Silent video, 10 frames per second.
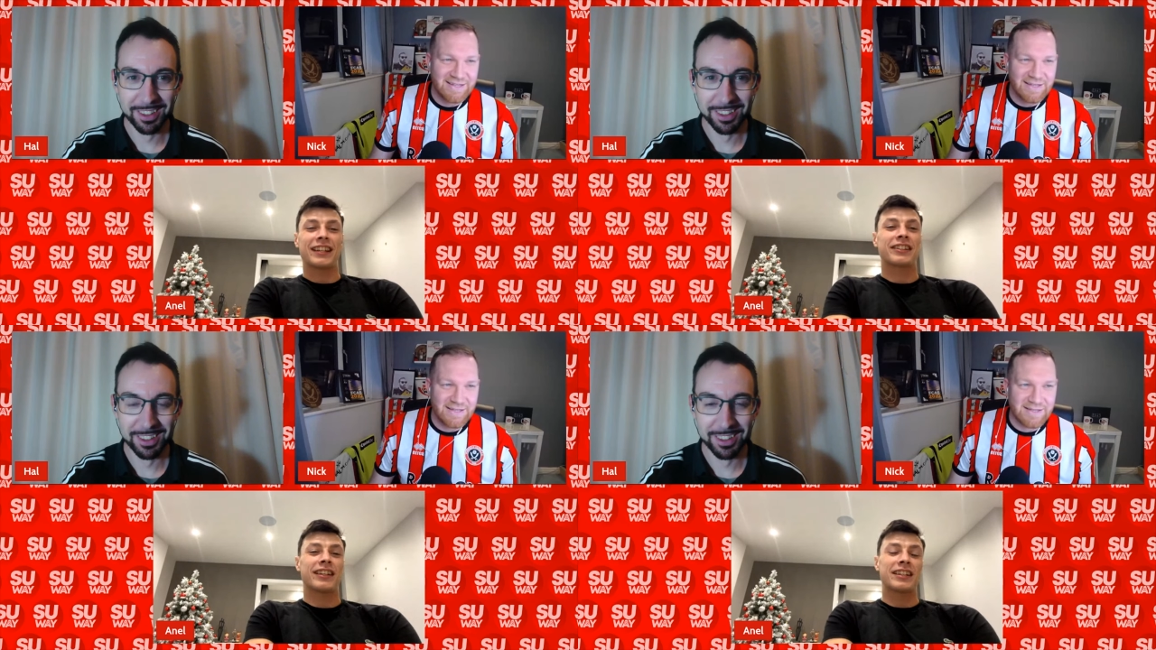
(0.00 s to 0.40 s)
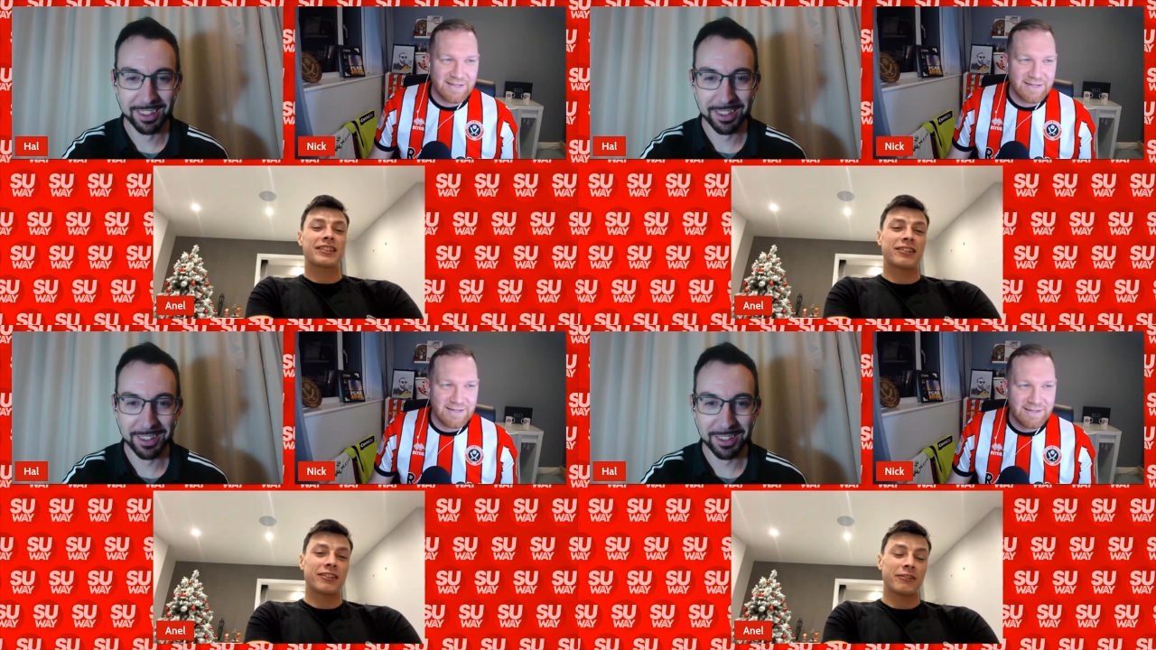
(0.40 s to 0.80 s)
Speaker 1: the
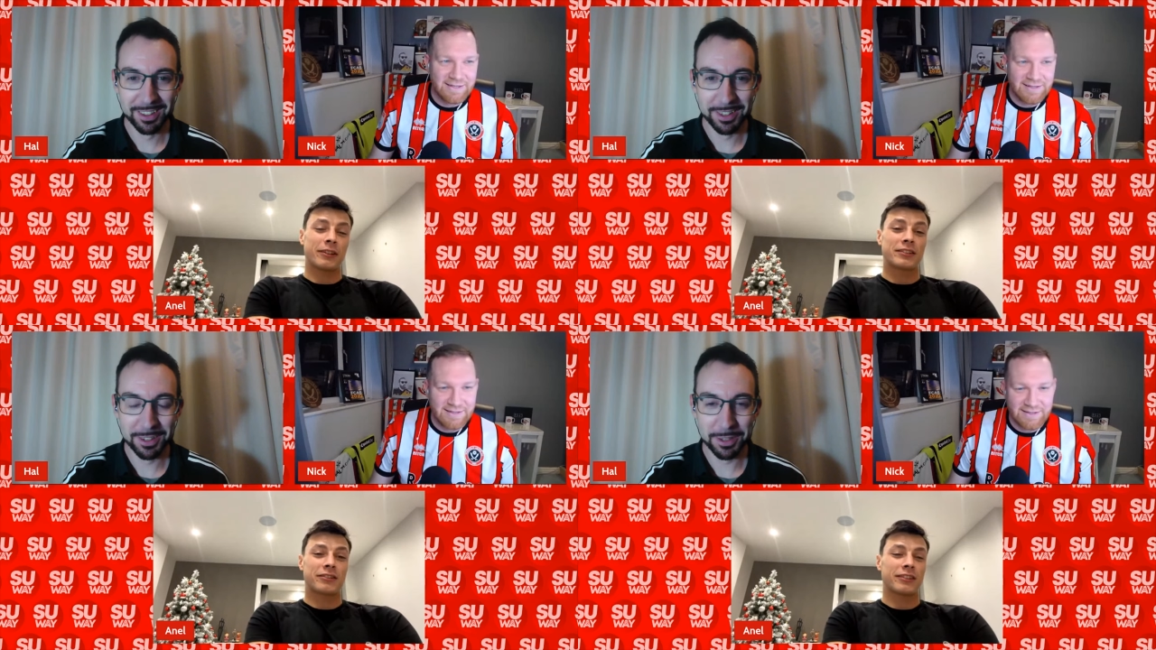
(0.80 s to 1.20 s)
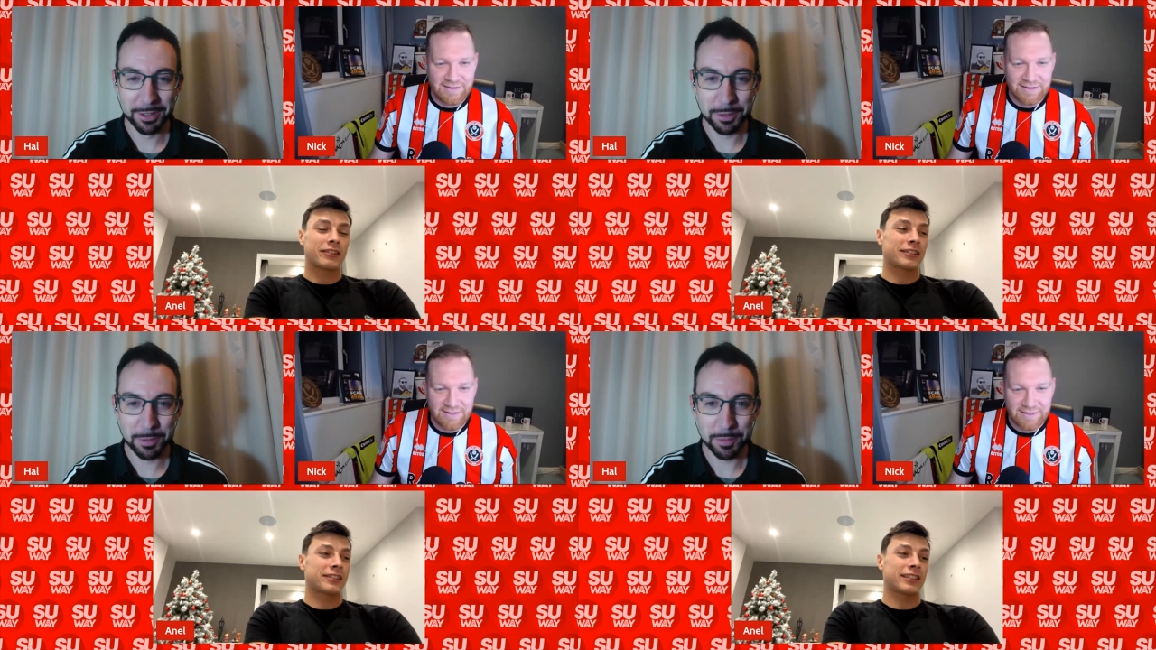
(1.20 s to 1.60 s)
international
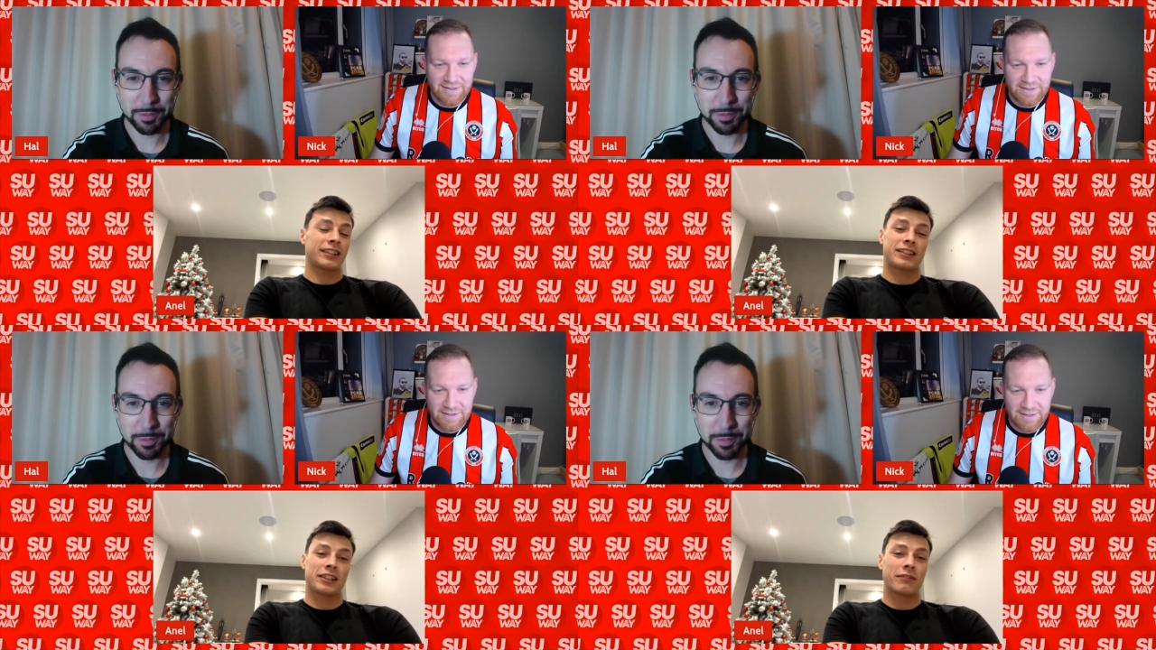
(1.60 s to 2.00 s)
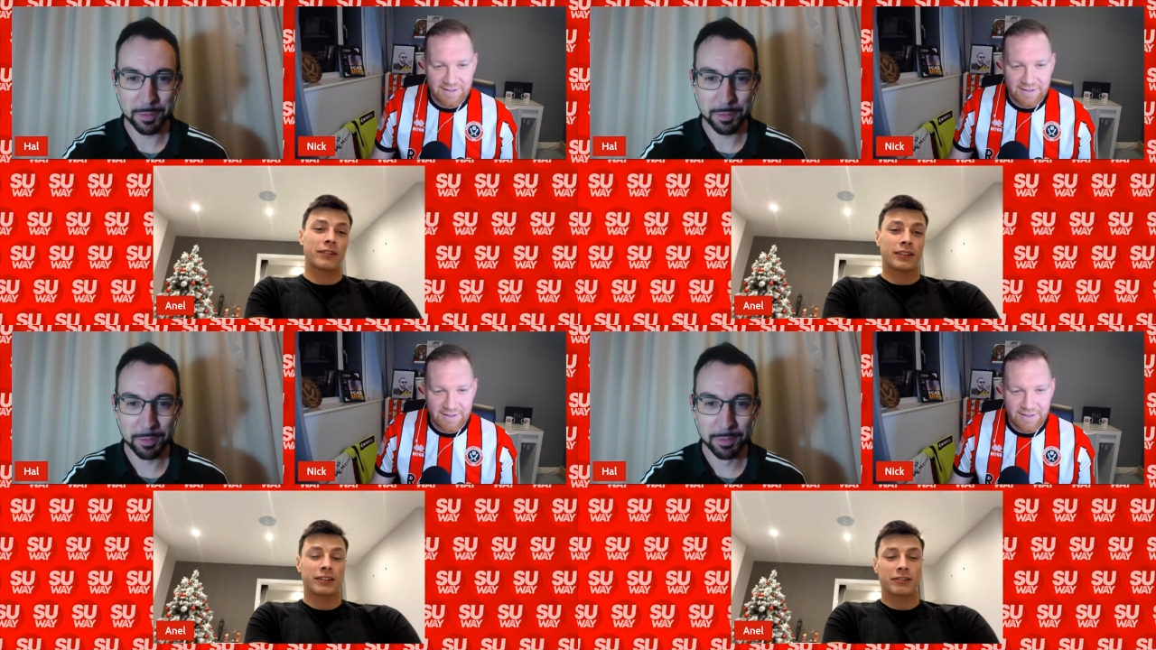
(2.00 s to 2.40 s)
restaurants in
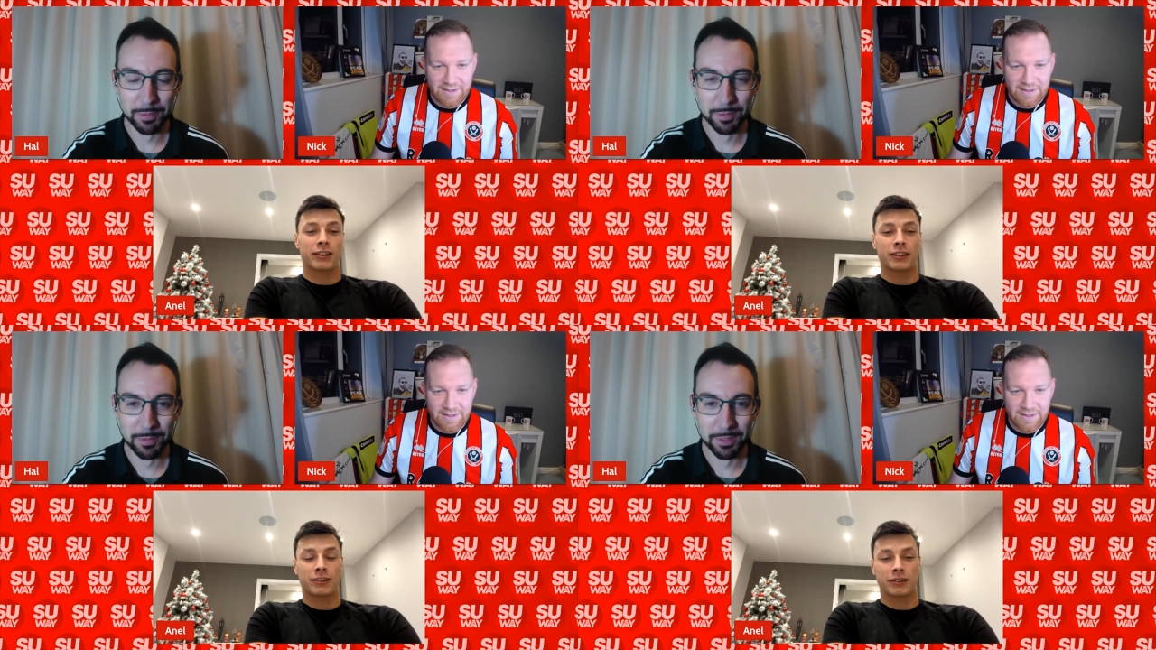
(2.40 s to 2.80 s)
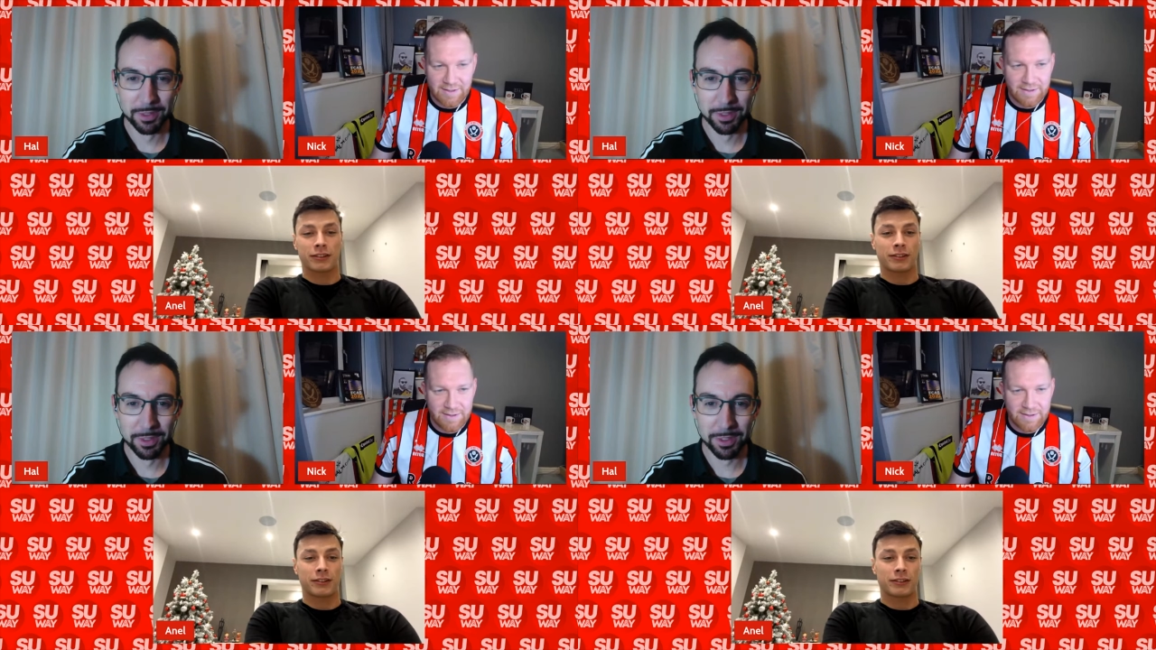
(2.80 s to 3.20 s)
Sheffield is great
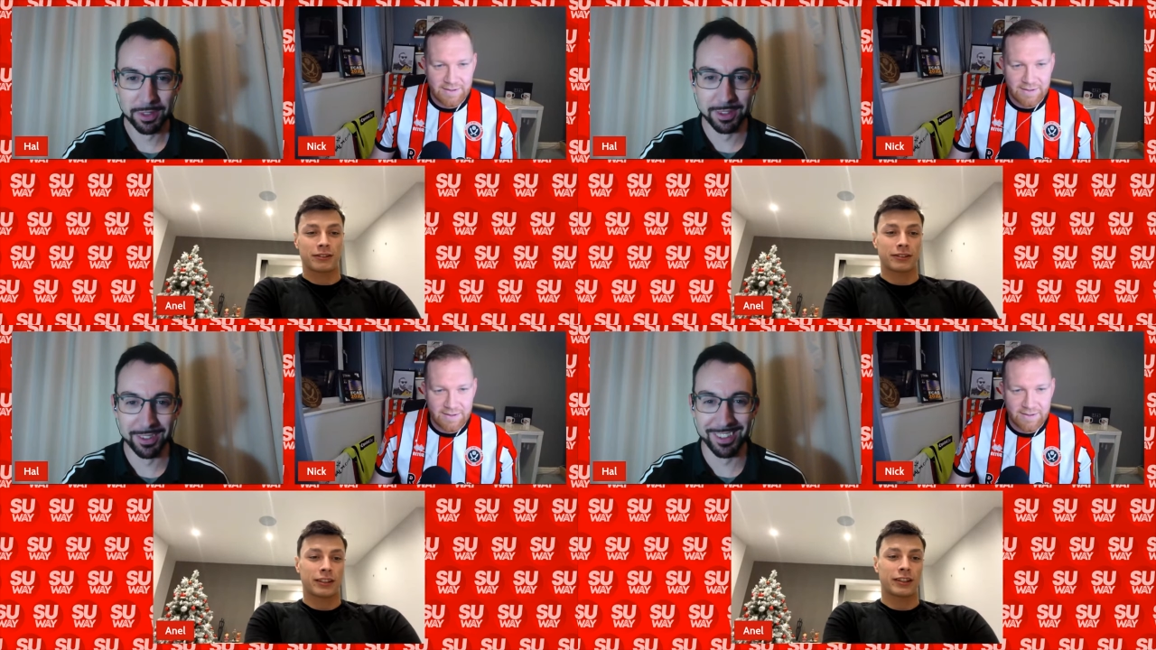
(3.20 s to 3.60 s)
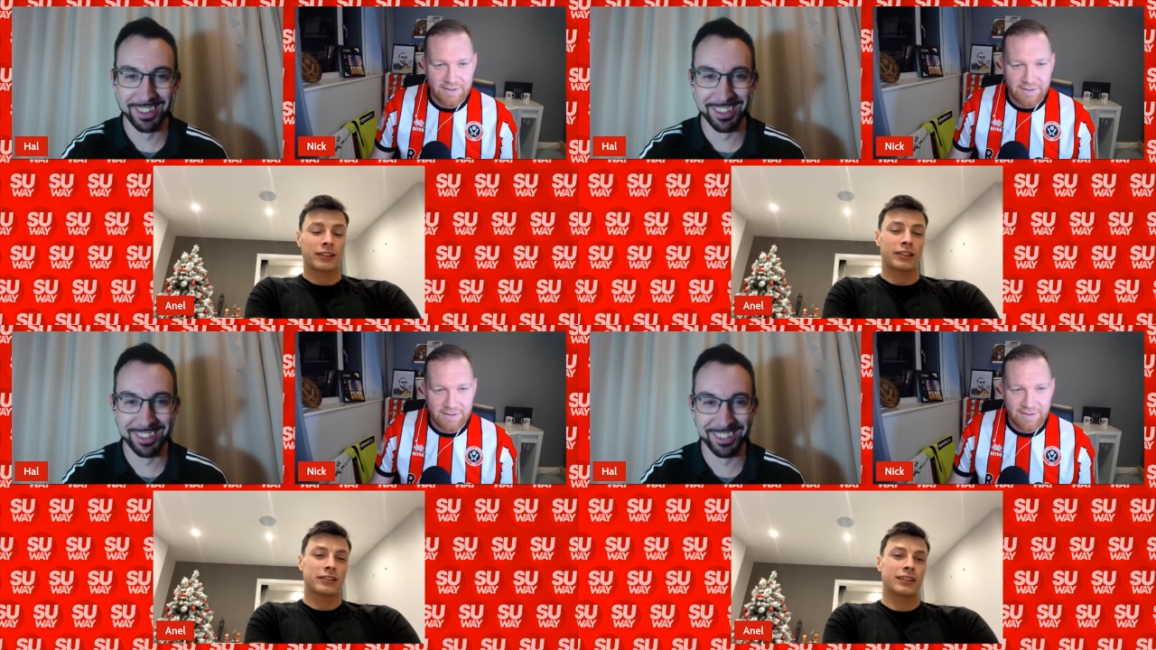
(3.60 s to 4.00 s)
so they,